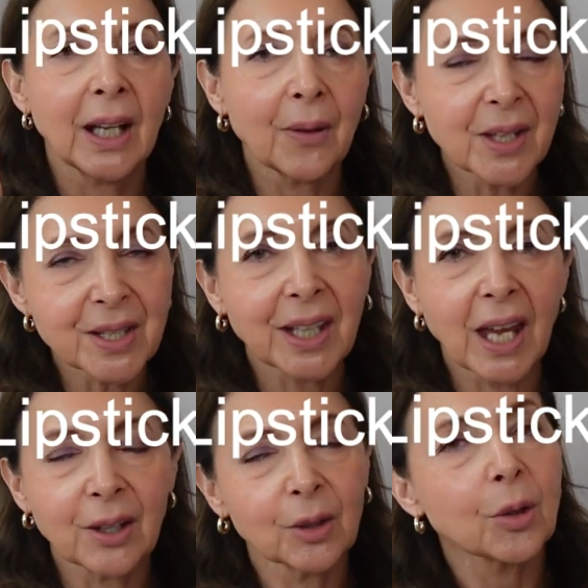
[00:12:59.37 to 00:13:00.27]
Now these
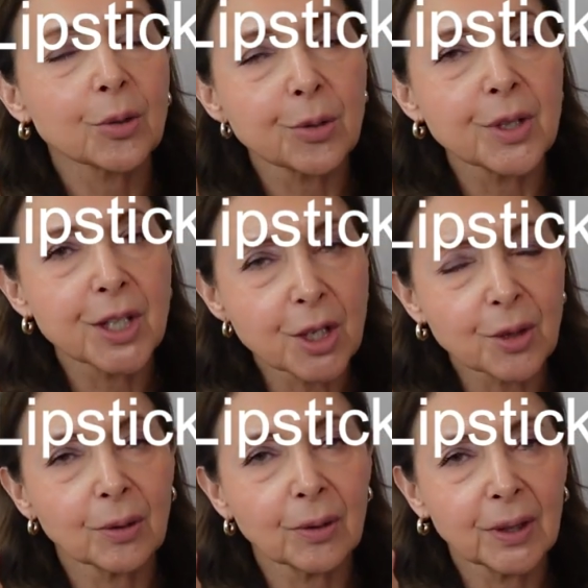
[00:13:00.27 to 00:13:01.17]
again are not
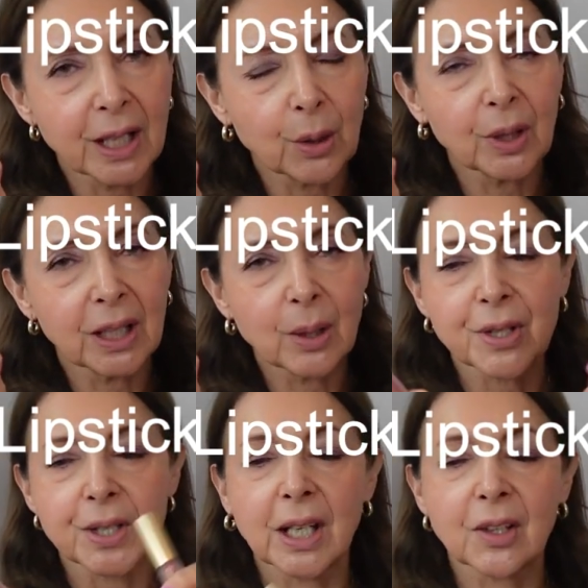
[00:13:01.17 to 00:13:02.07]
traditional liquid
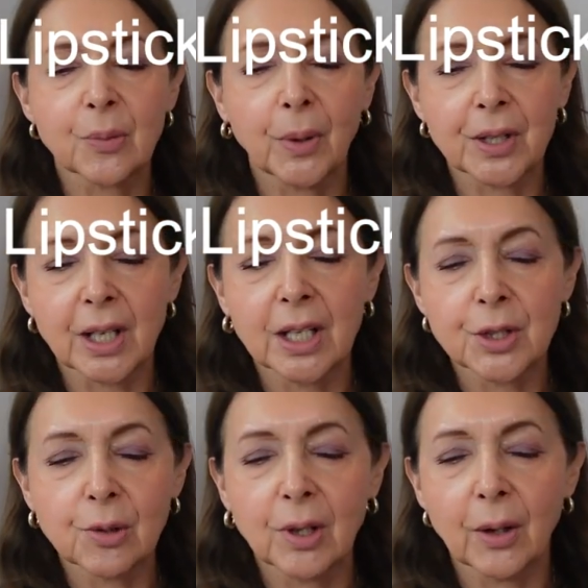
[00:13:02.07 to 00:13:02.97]
lipsticks, but I
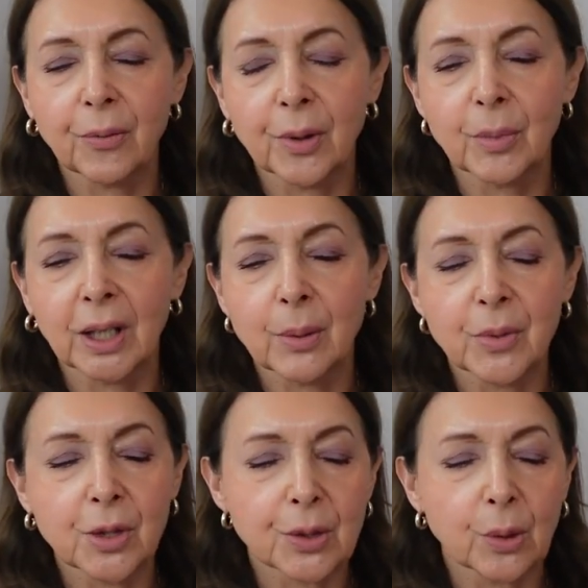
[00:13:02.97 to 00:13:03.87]
do love them and let
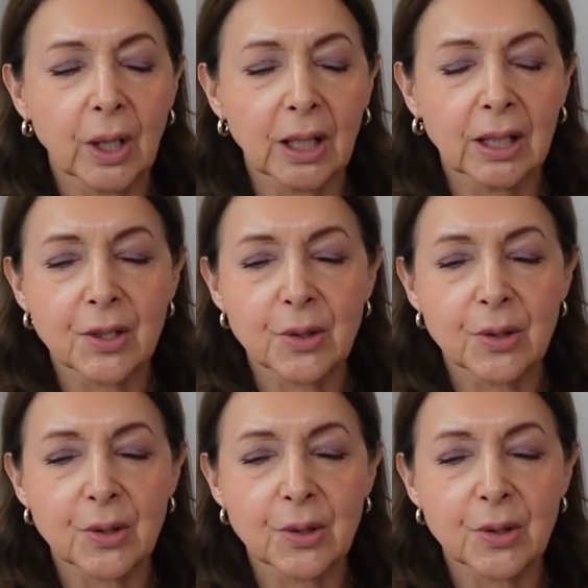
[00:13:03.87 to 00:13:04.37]
me just quickly